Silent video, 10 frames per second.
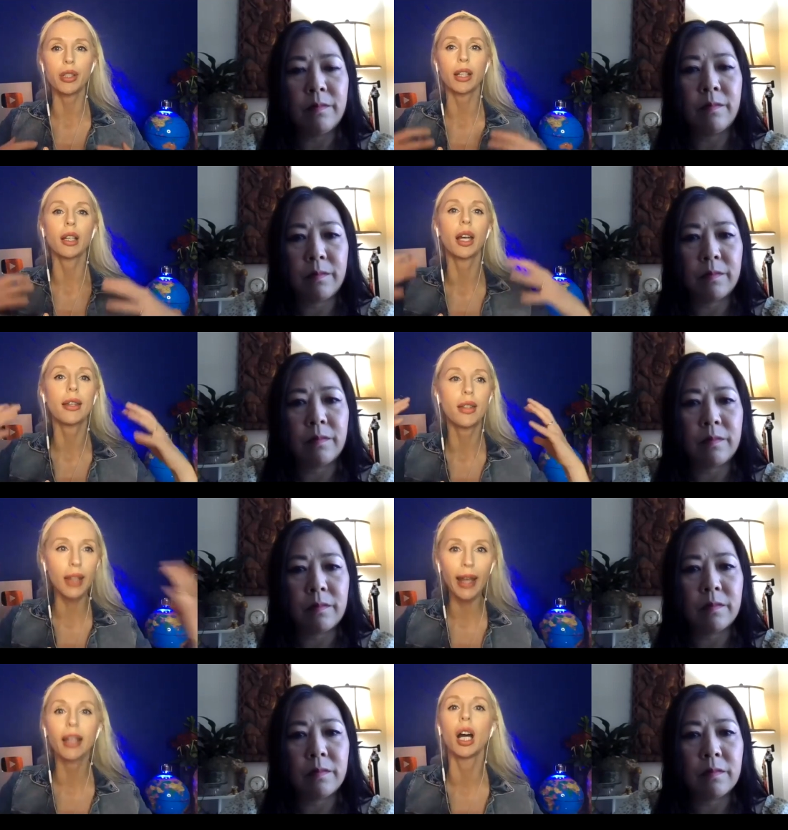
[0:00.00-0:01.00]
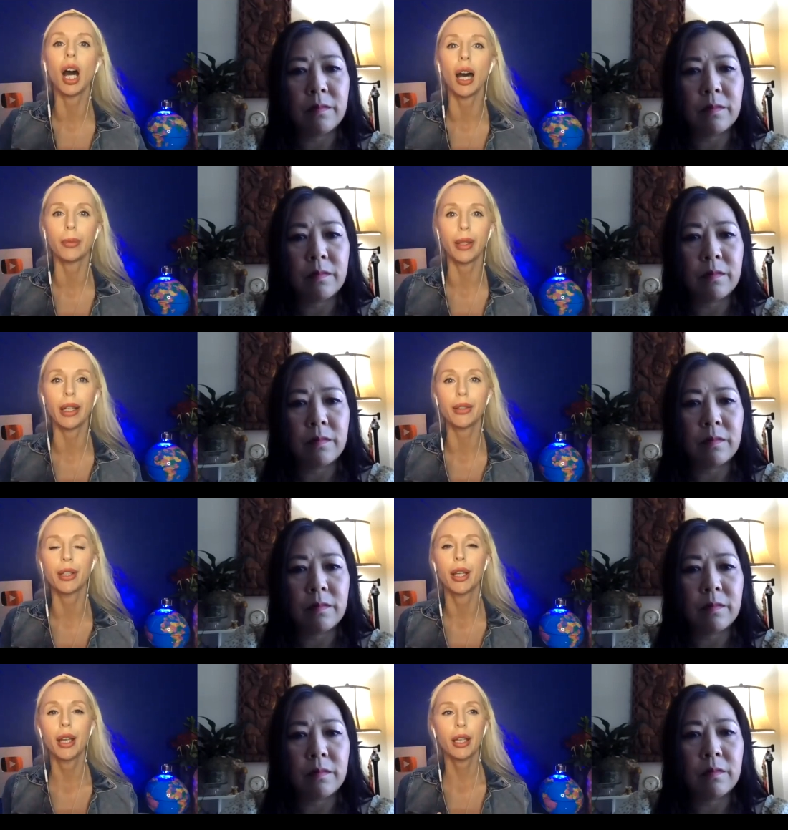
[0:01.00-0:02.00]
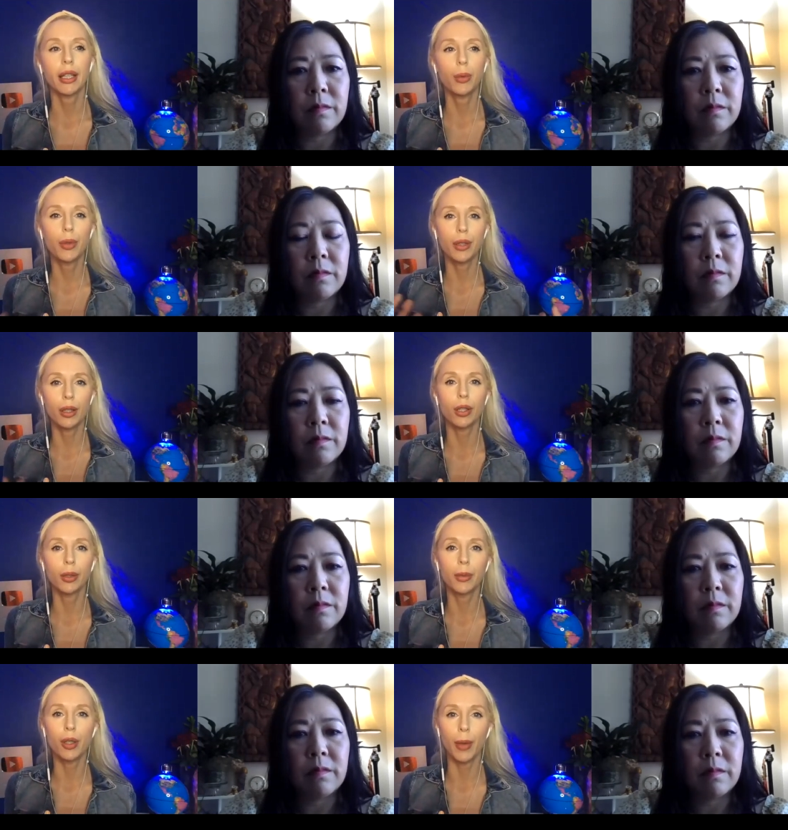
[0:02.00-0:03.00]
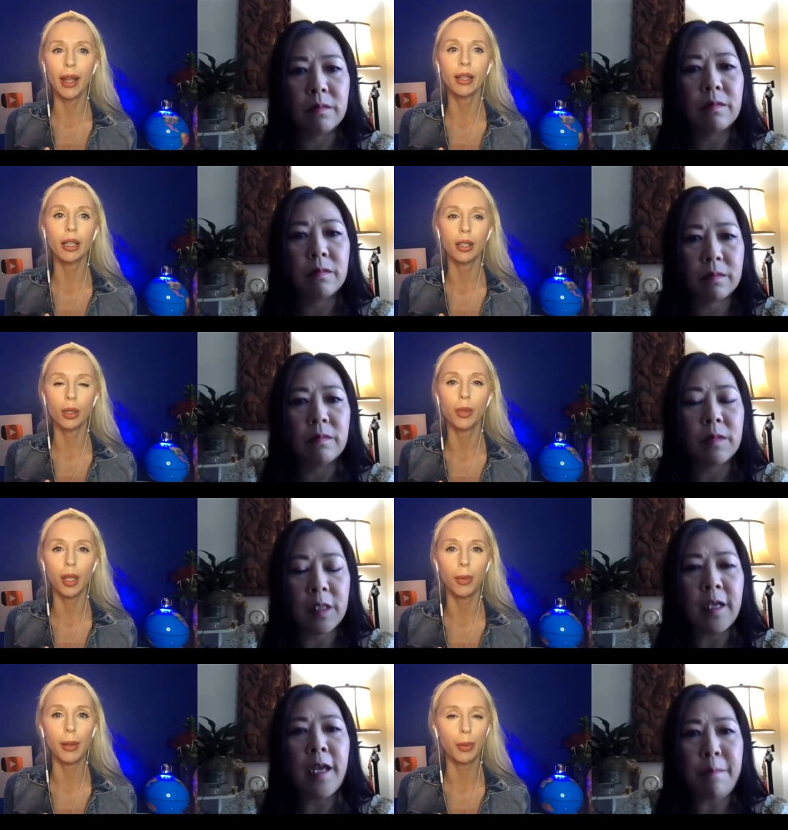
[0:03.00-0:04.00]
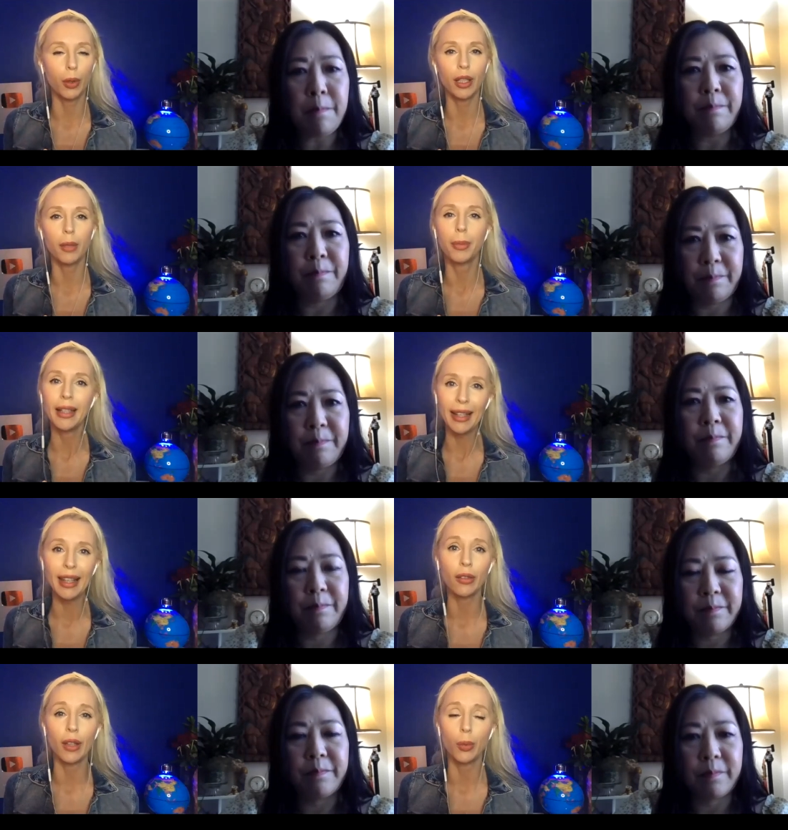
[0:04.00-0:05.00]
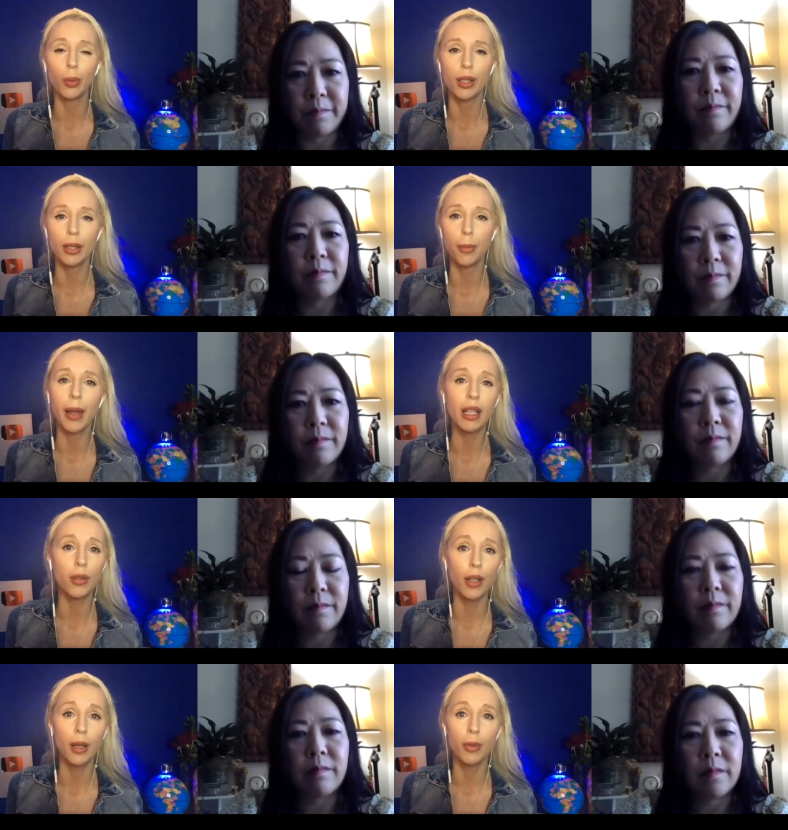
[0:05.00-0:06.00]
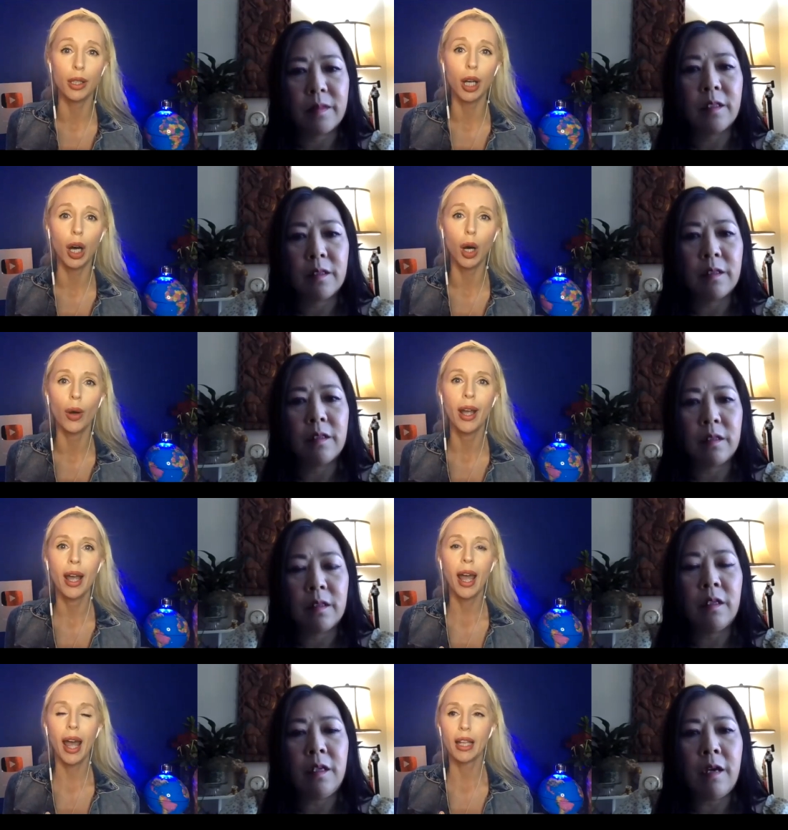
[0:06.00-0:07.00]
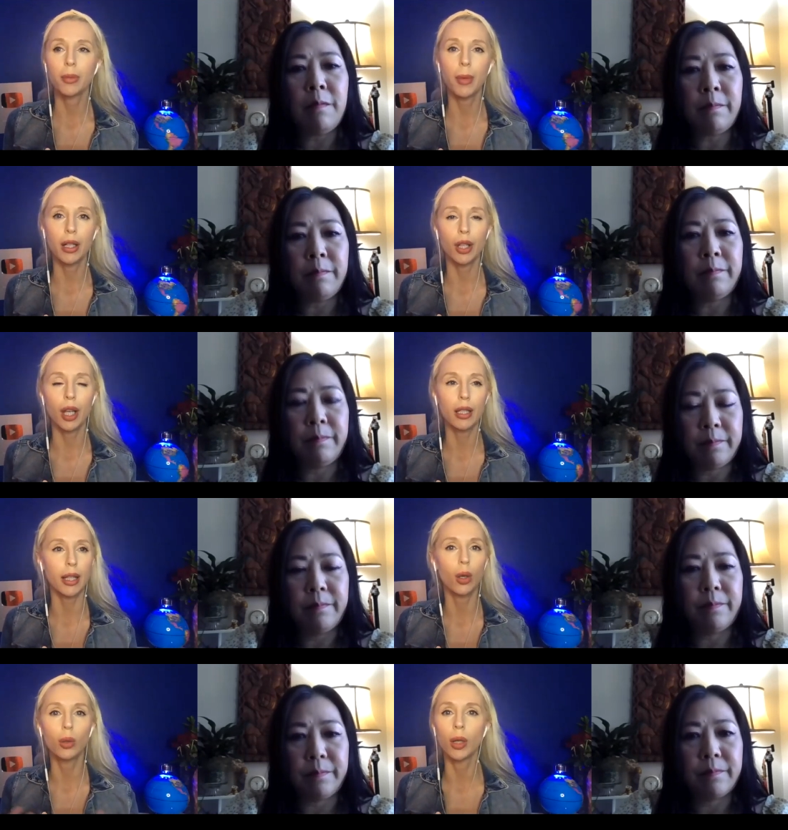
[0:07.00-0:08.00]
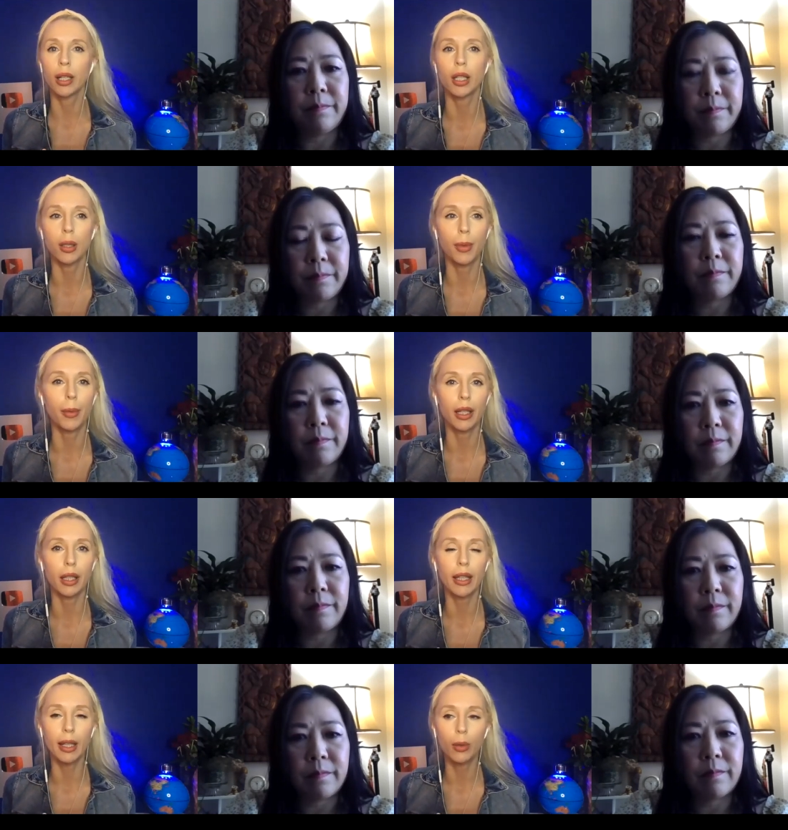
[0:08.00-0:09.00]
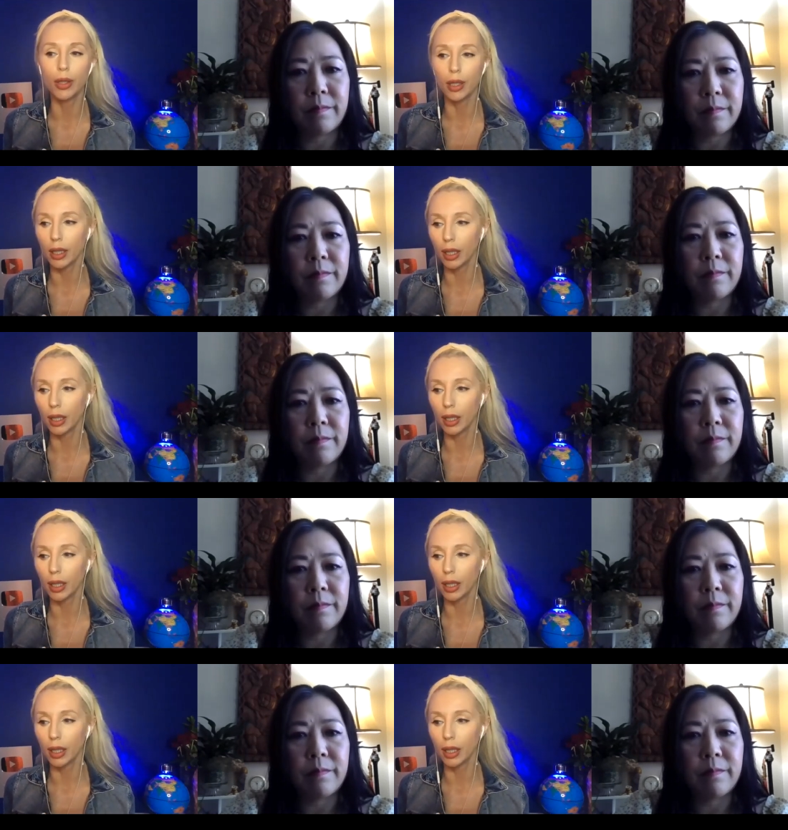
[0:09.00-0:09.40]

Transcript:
Speaker 1: like, thank God, because he was in so much pain that so many people already believed it was the best for him to go as much as they all wanted to be. But he was